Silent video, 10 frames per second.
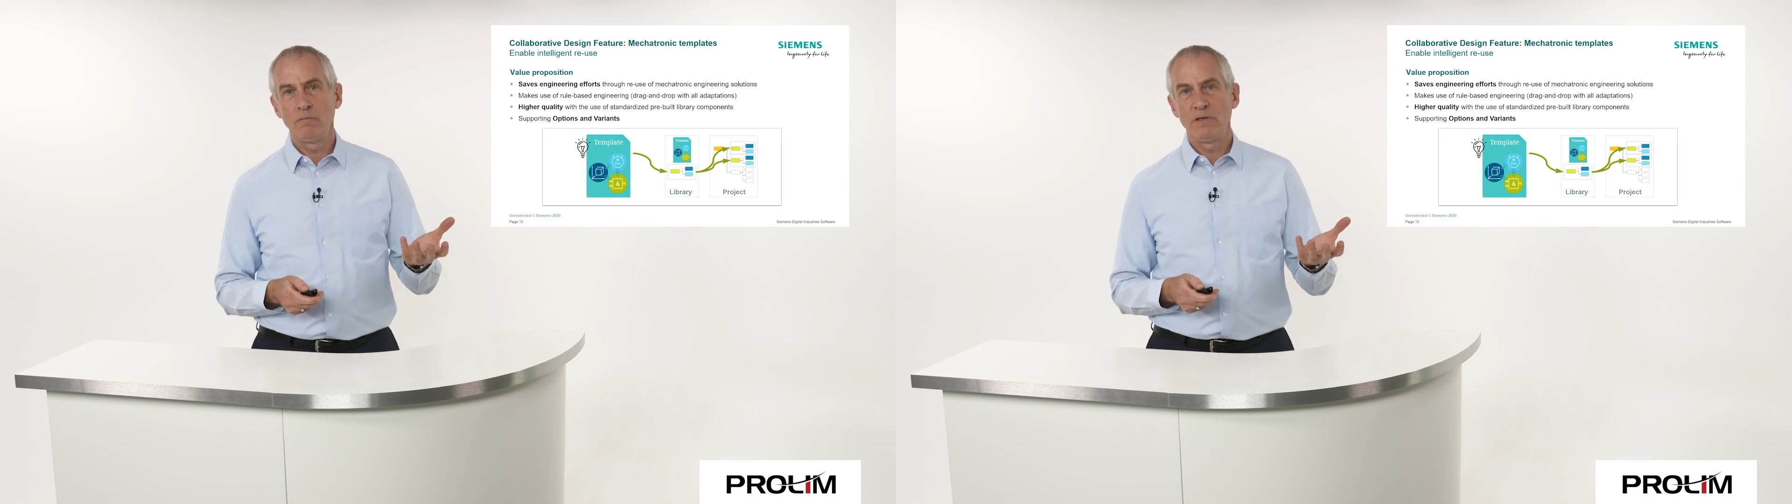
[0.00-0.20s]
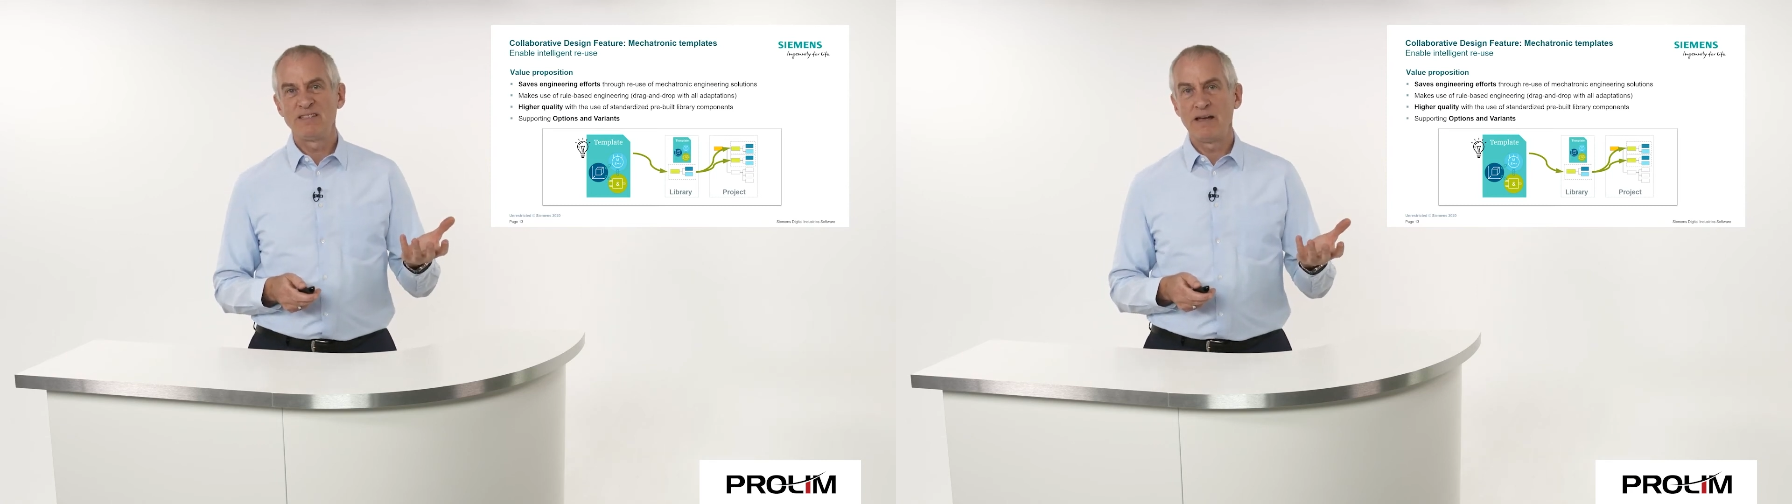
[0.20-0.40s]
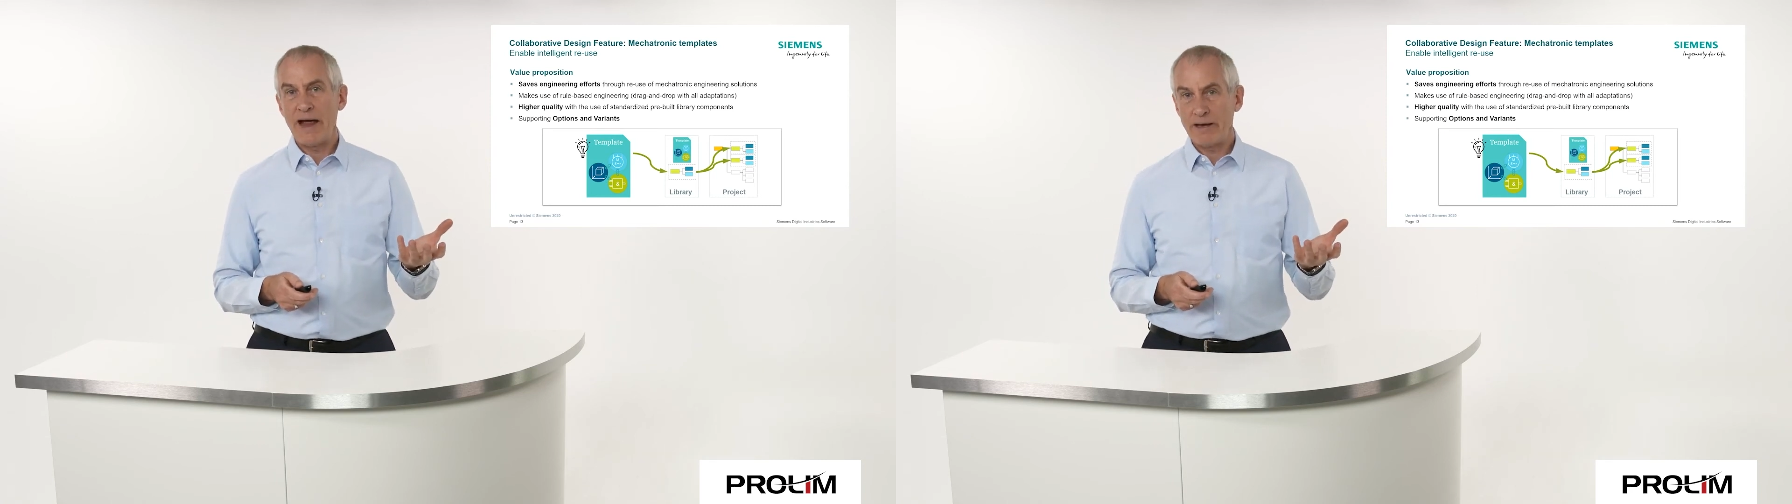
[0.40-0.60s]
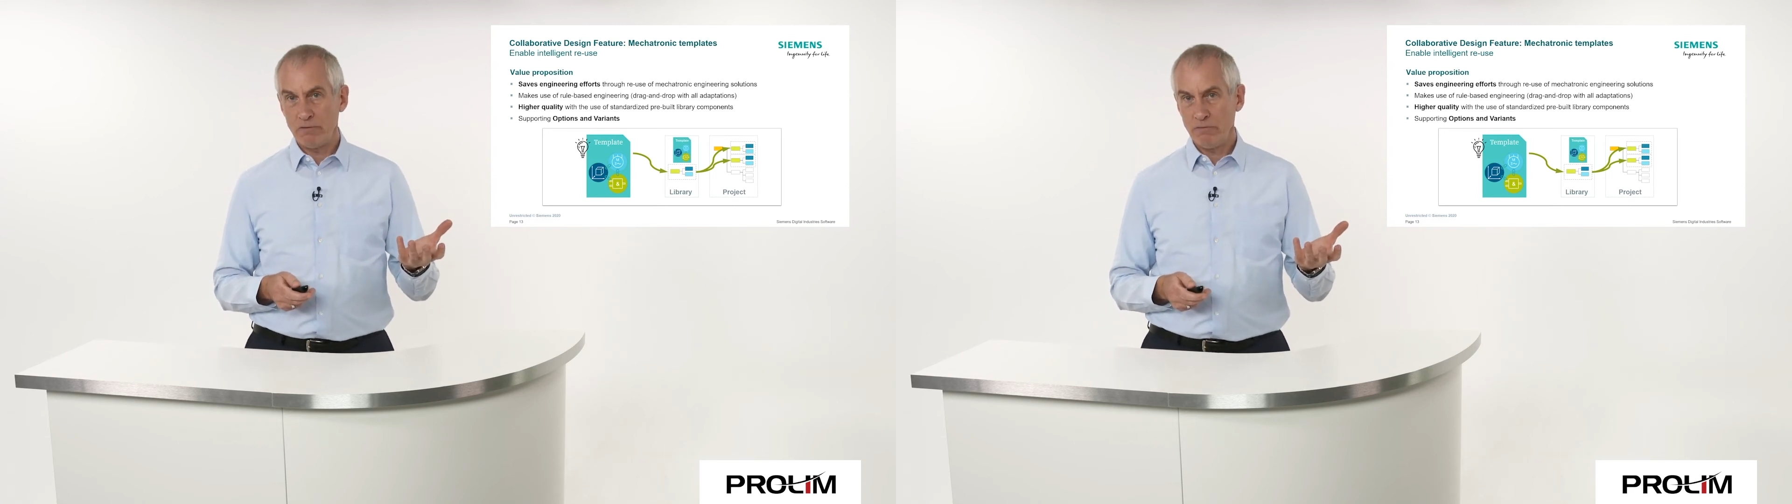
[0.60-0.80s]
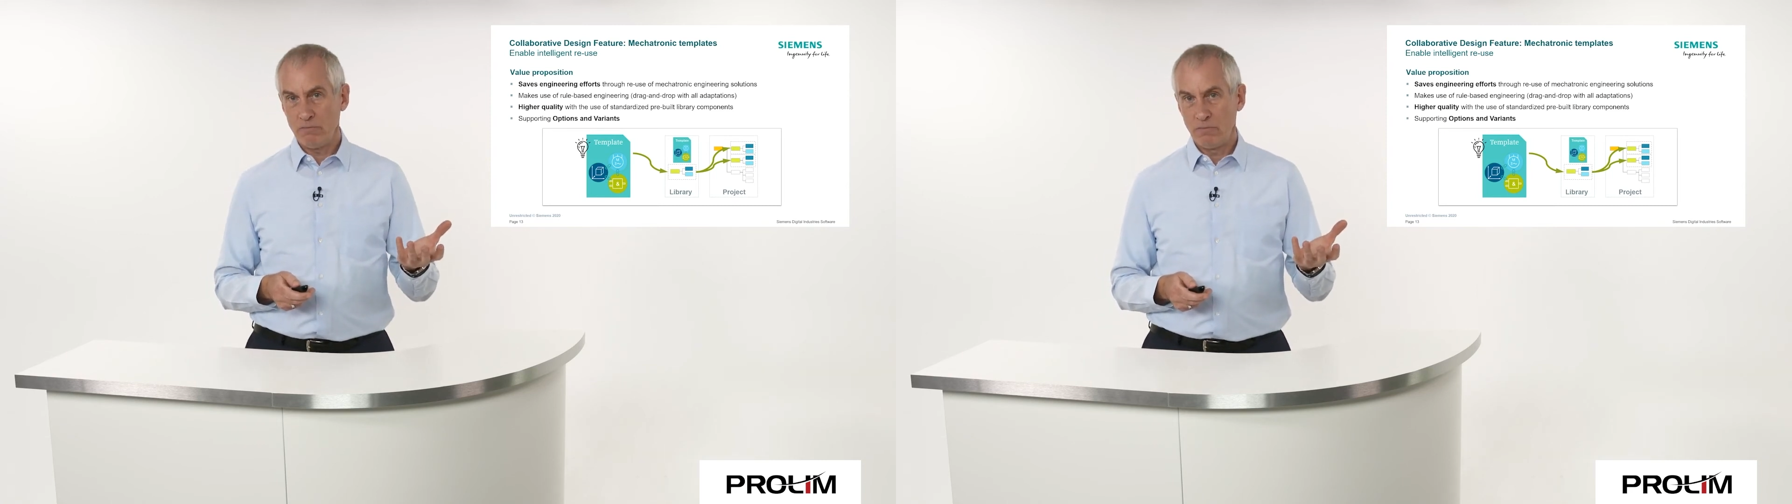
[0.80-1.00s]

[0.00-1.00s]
designer